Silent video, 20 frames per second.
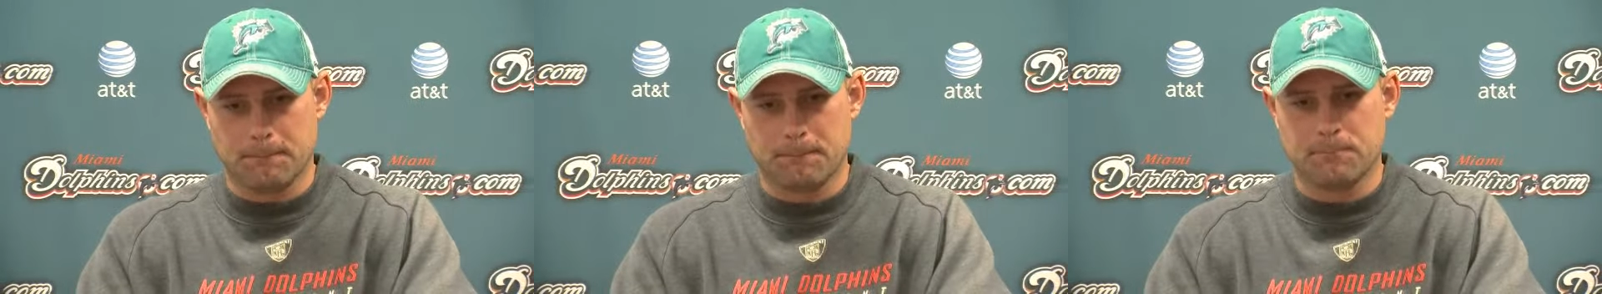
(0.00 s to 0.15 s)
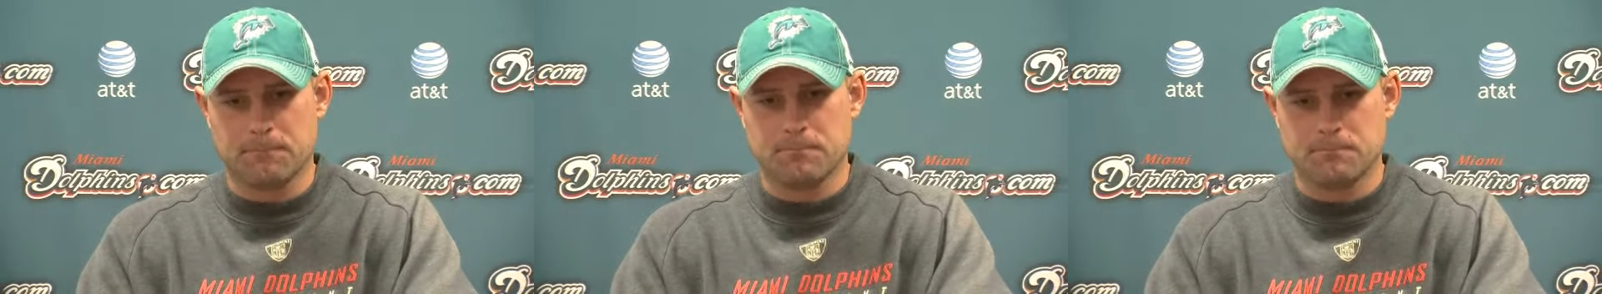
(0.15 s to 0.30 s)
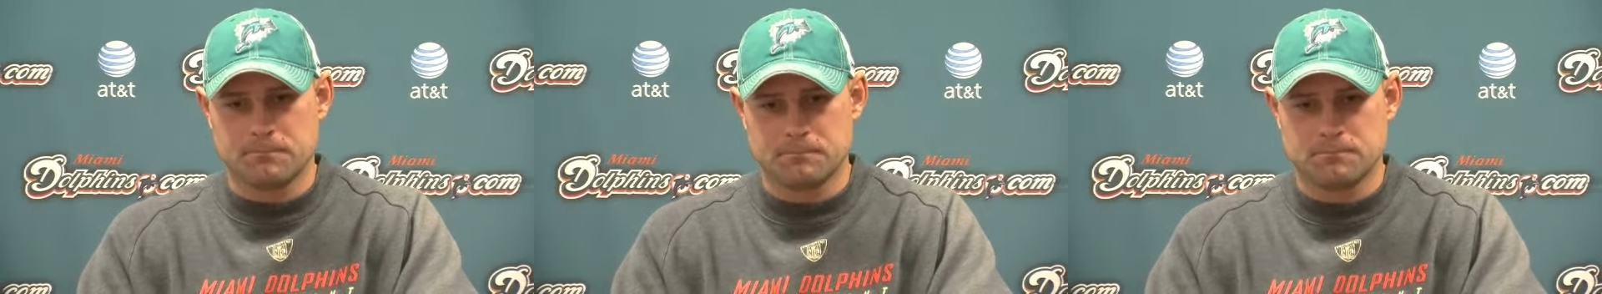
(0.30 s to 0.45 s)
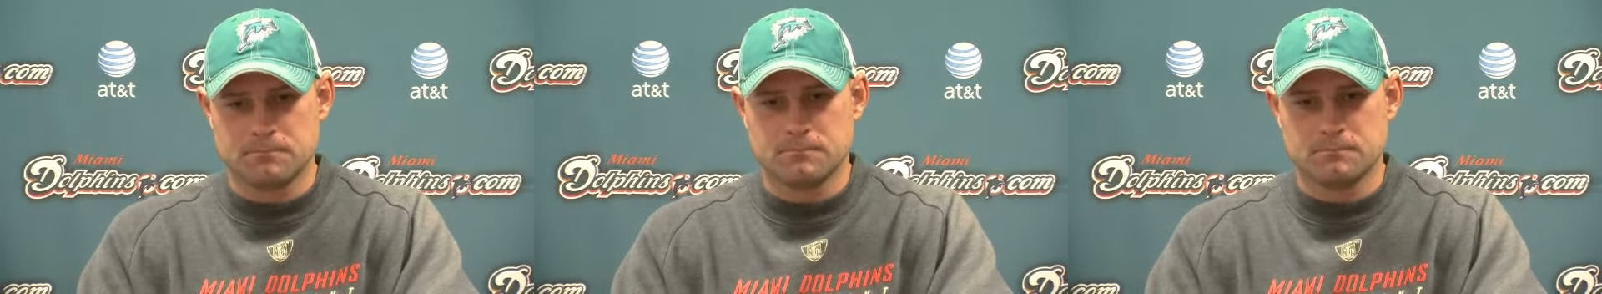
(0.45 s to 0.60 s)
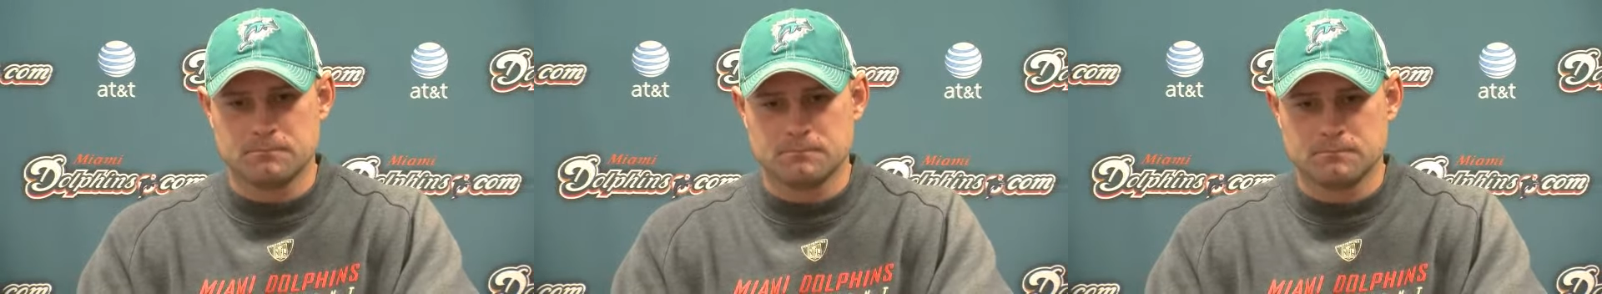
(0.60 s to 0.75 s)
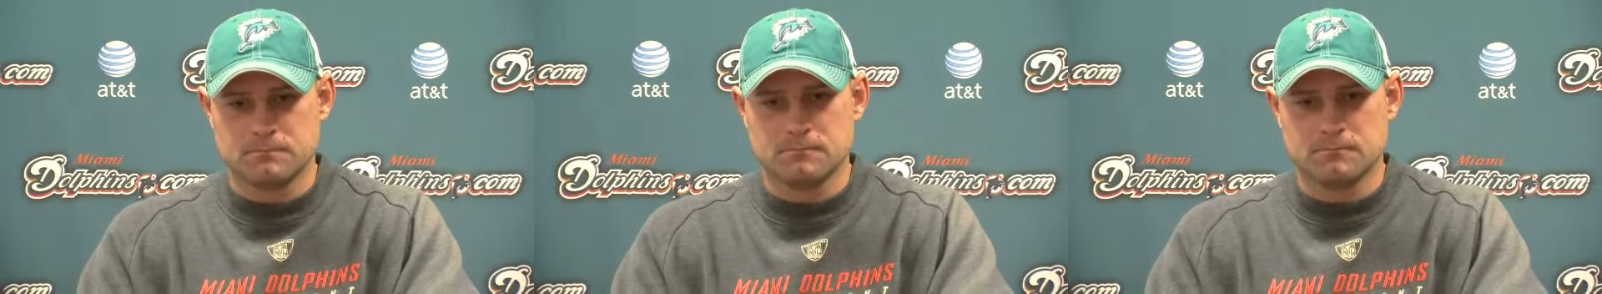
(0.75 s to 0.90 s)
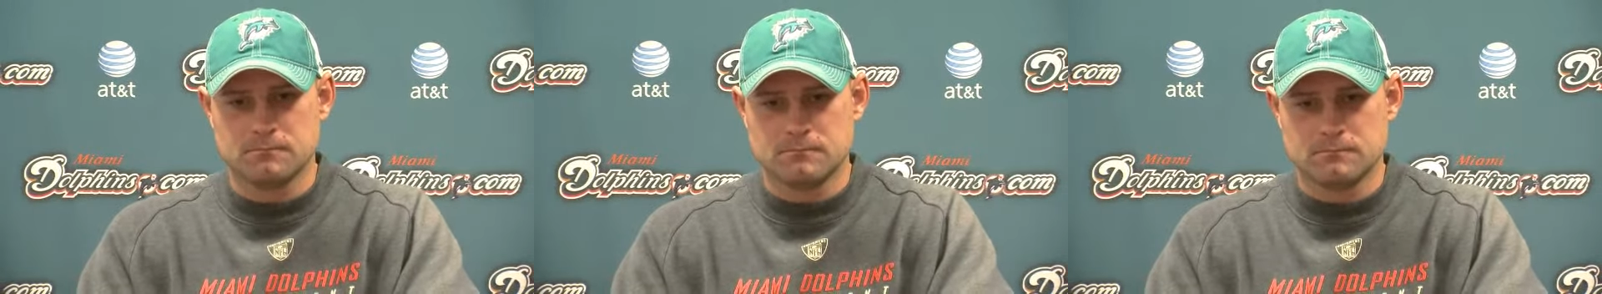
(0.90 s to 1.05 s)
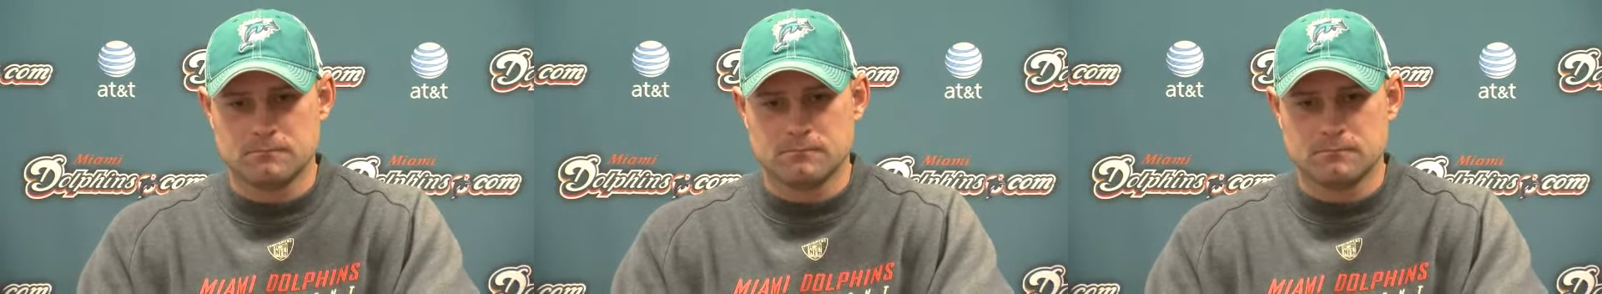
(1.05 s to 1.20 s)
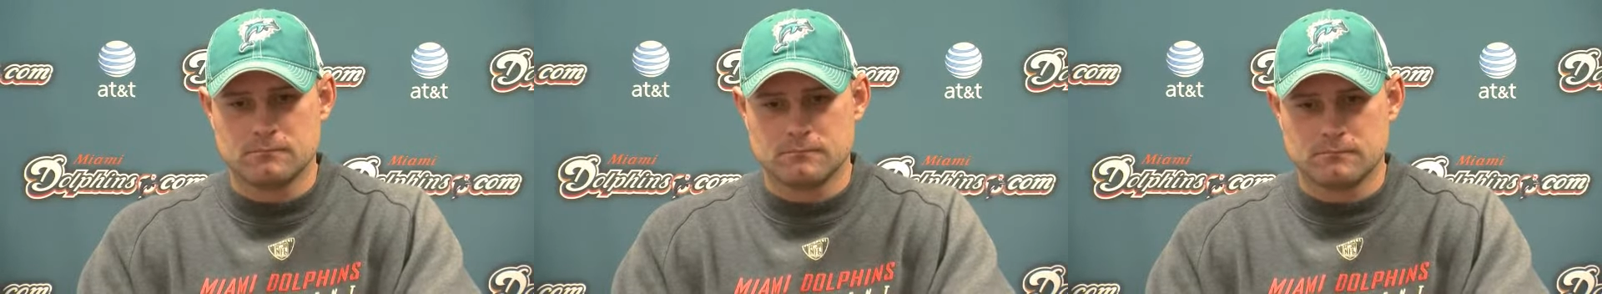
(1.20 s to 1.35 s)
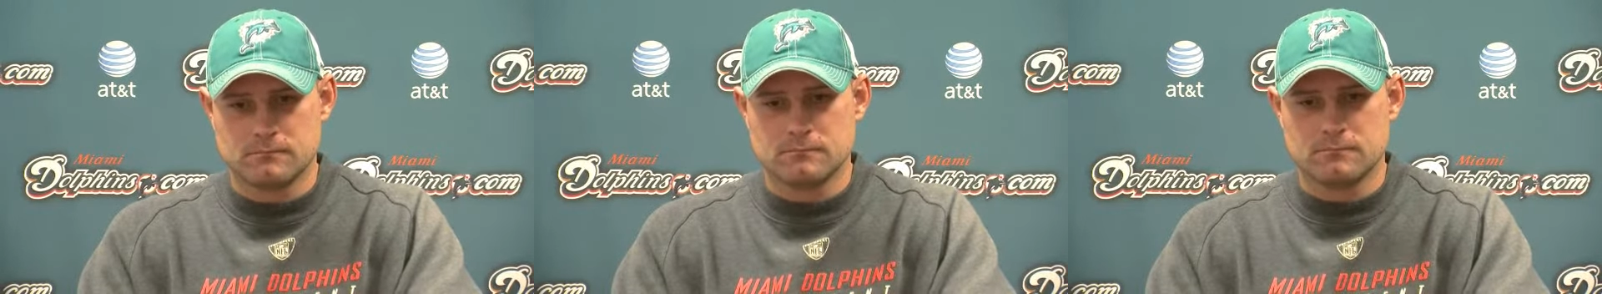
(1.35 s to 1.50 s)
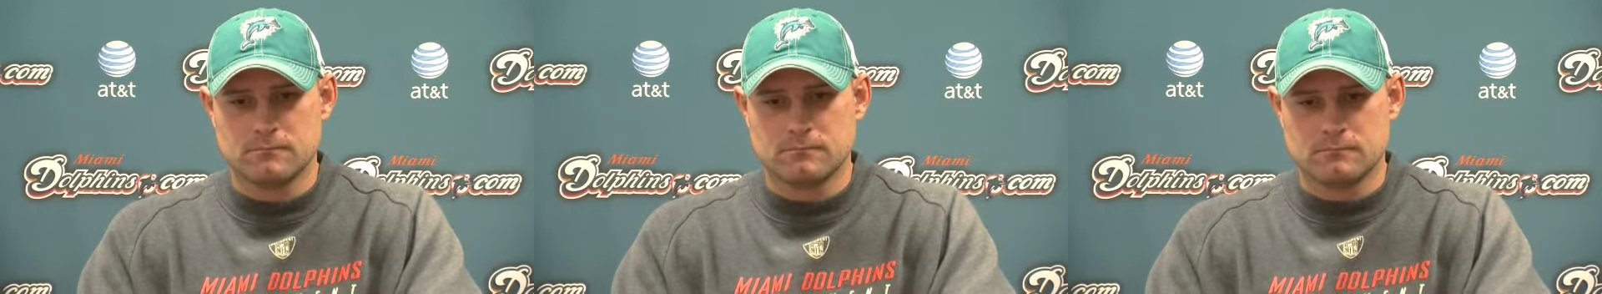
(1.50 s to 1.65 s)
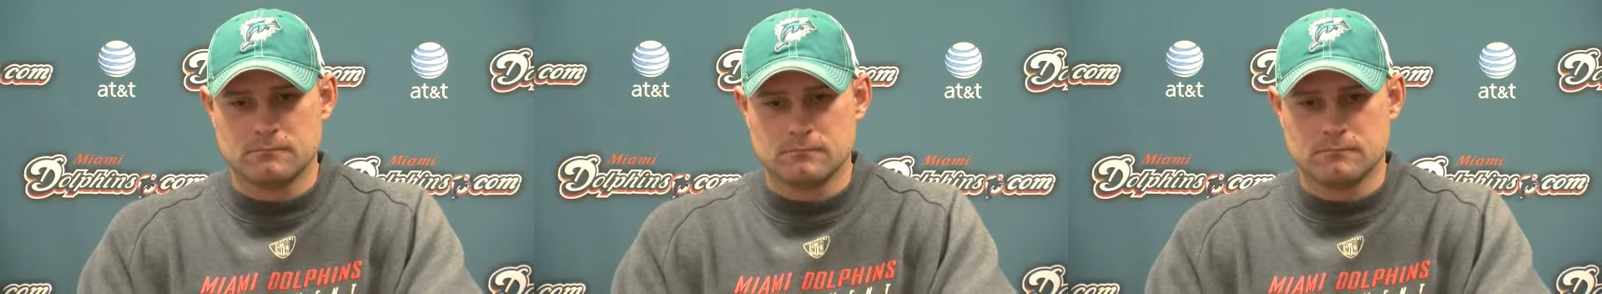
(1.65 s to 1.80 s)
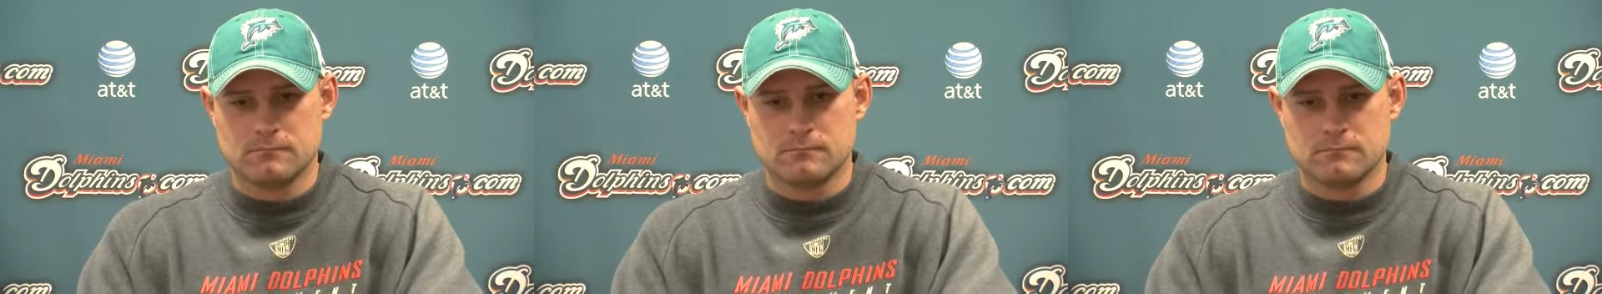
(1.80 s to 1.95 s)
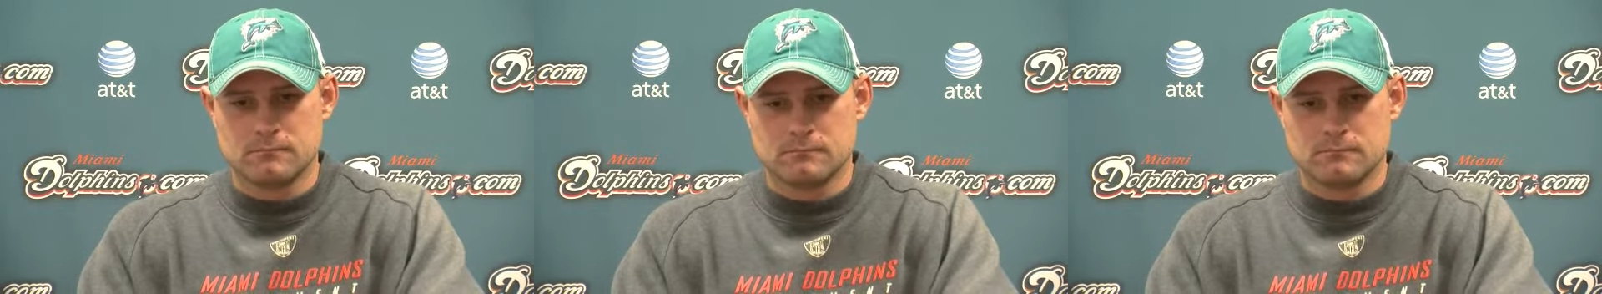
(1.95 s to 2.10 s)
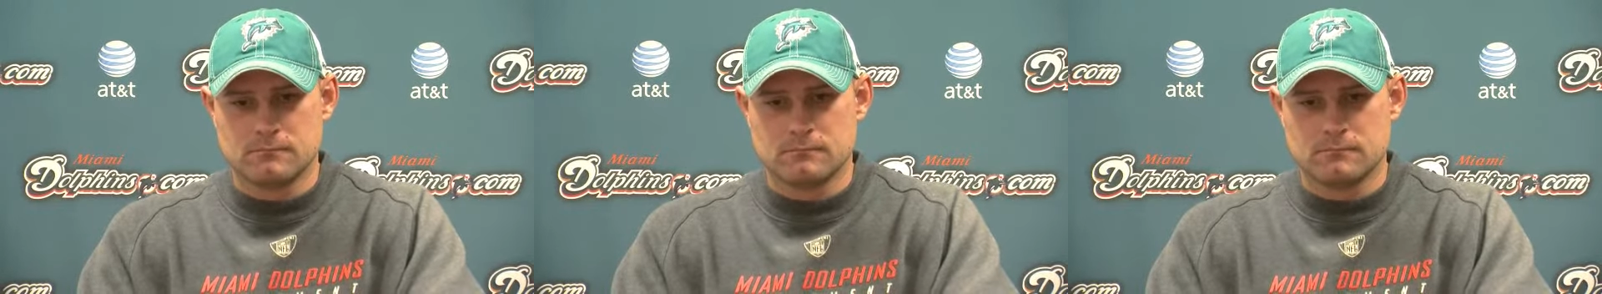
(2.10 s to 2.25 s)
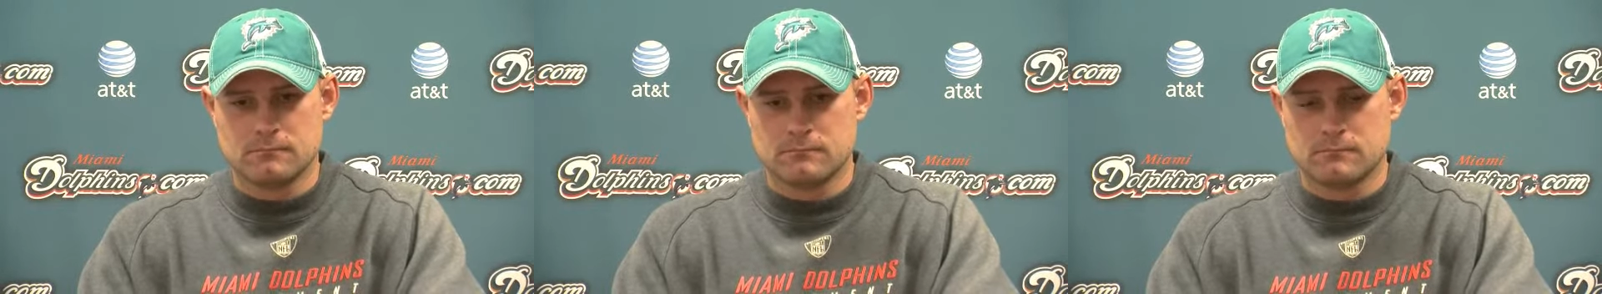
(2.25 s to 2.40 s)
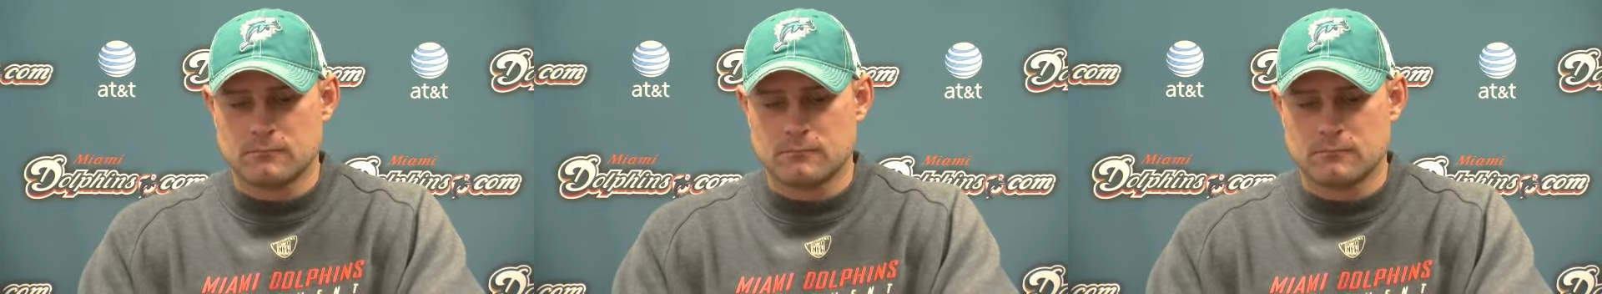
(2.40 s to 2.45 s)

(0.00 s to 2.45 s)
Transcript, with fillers: from last year, Ronnie, with you that whole group.